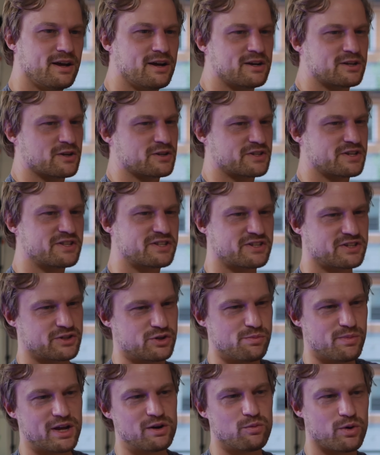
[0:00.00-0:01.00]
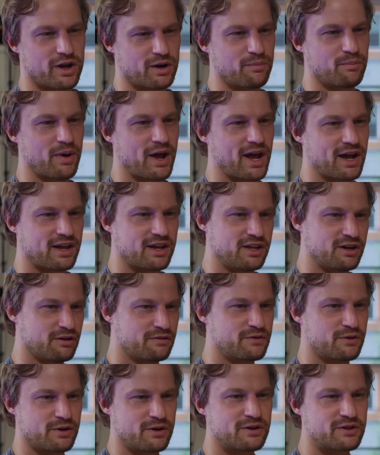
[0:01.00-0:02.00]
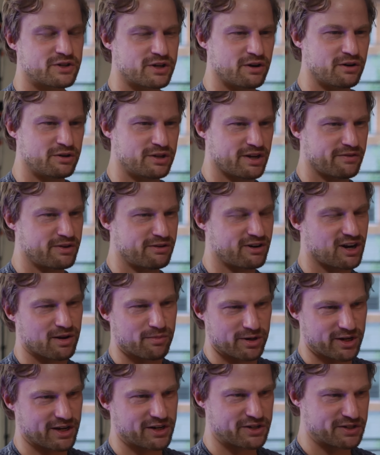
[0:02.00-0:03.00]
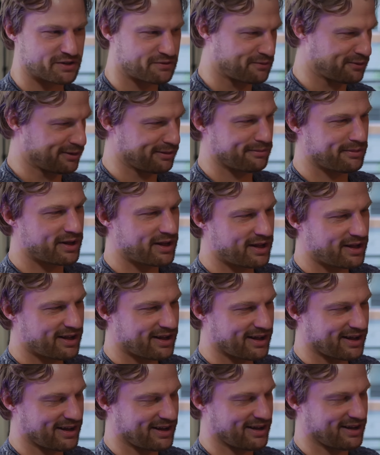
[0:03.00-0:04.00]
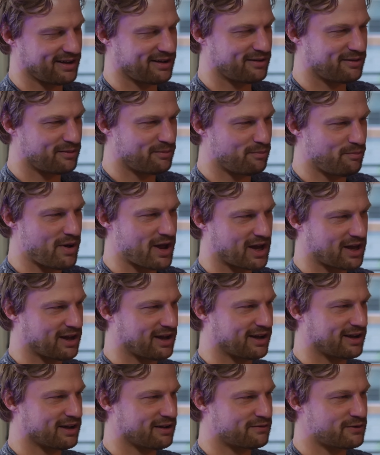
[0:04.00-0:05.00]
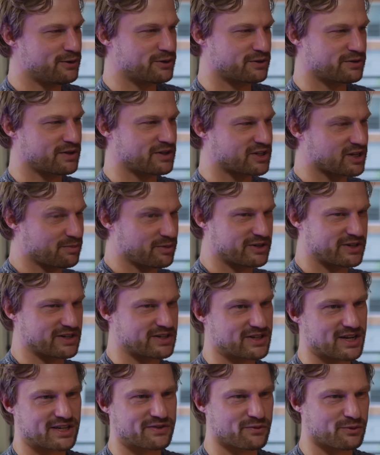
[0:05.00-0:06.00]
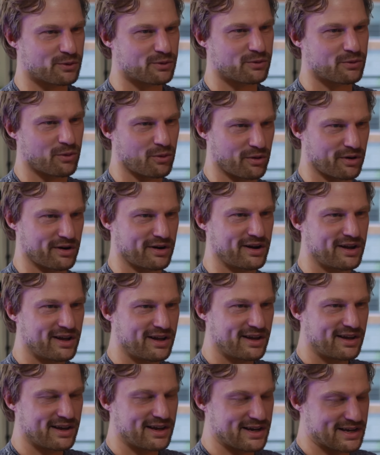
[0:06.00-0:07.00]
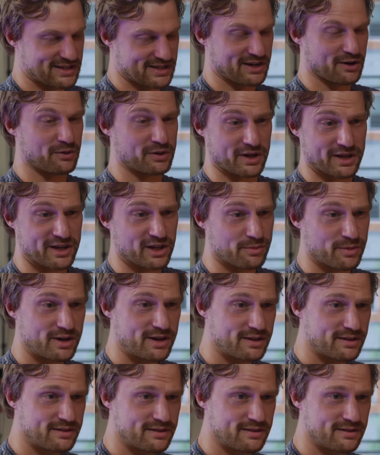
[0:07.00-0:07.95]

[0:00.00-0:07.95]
So since you made one back, you know, a few years ago, do you have any recommendations for uh, making a fusor that's going to be successful or isn't going to kill me?